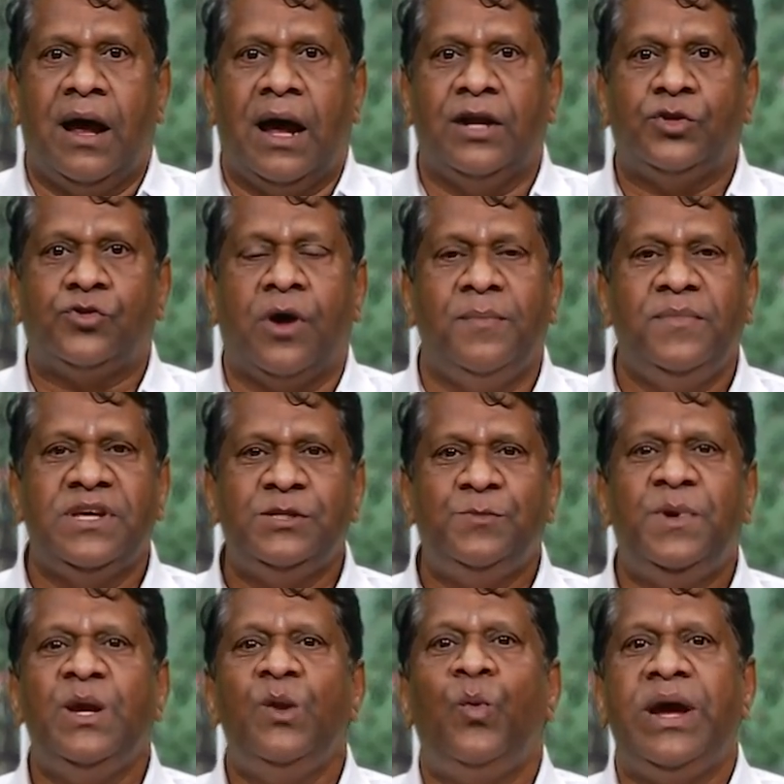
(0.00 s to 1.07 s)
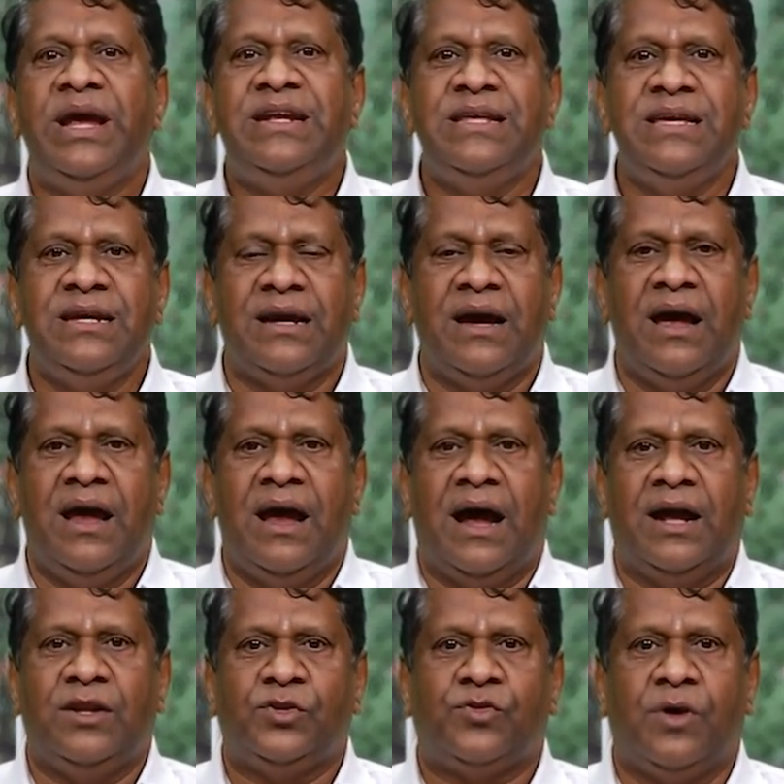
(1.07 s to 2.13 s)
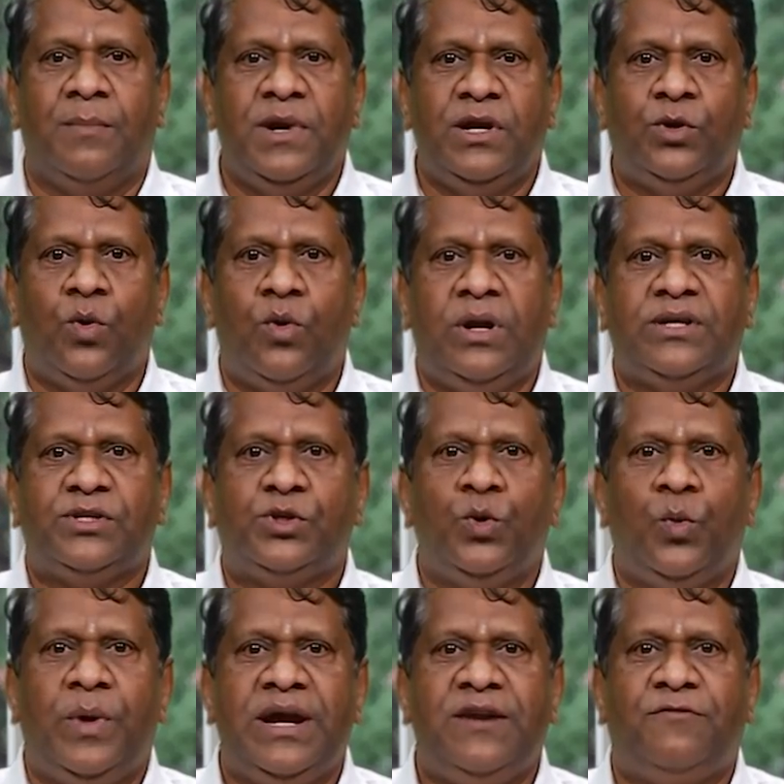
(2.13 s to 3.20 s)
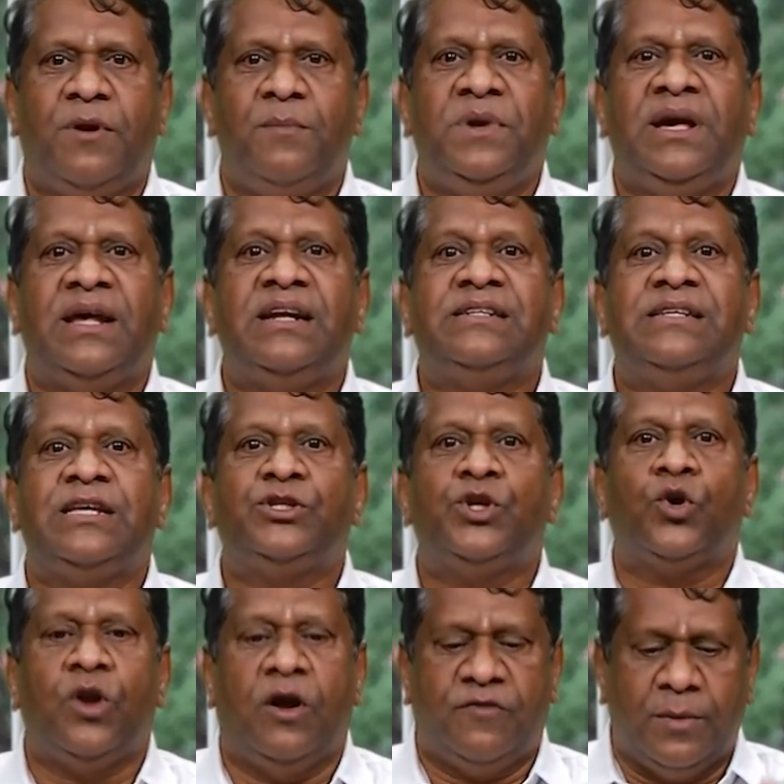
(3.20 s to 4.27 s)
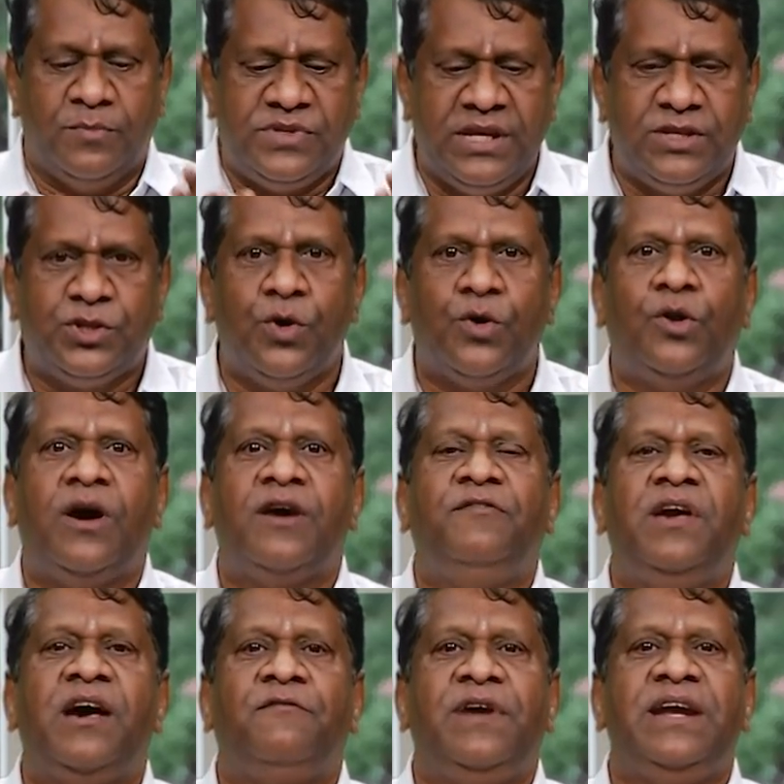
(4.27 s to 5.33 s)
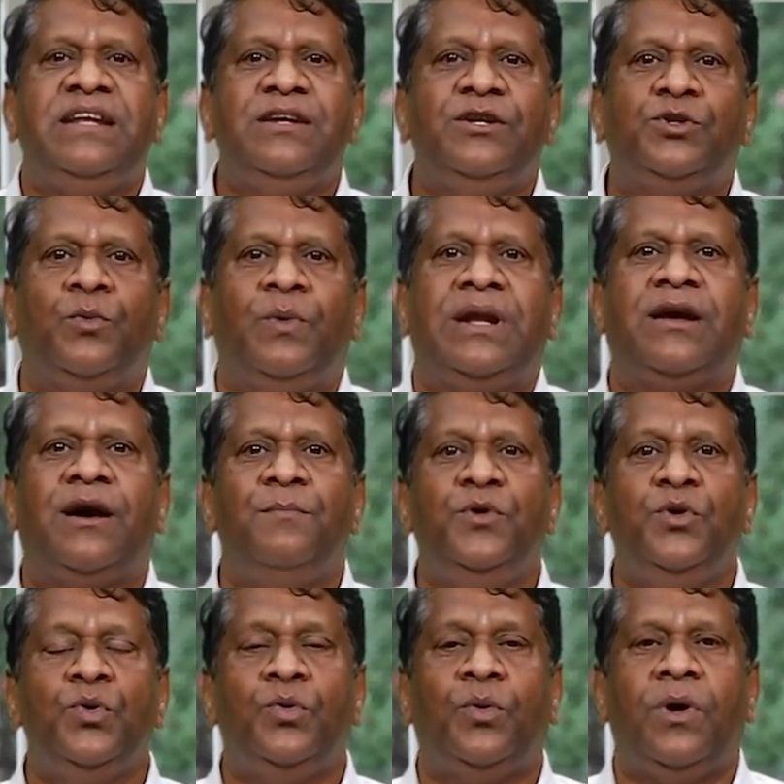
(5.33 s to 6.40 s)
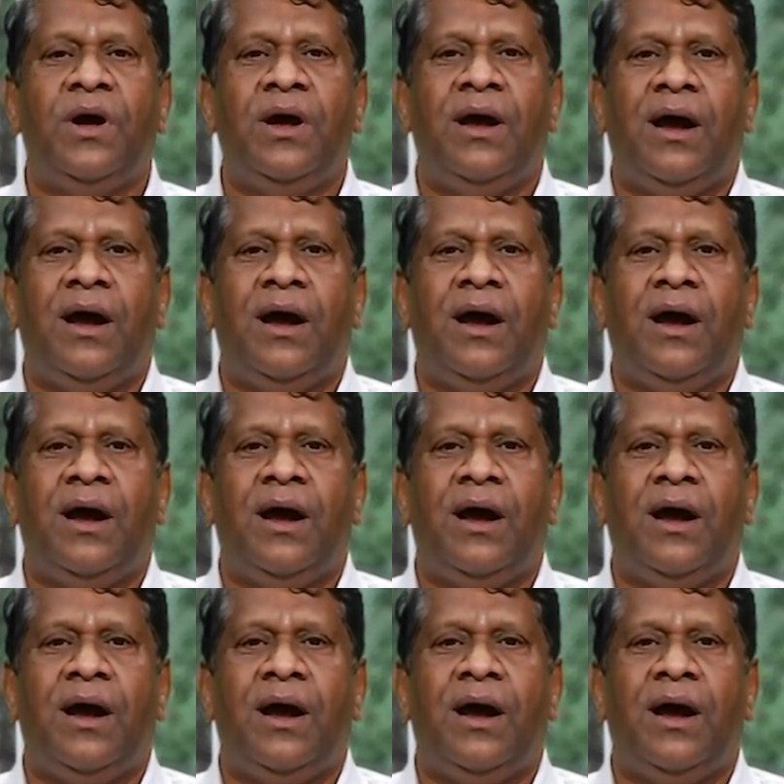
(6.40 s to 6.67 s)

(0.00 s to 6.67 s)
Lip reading: And Swami has been waiting. And Swami told us to wait from here at 6 o'clock. From 6 o'clock, we are waiting to welcome you.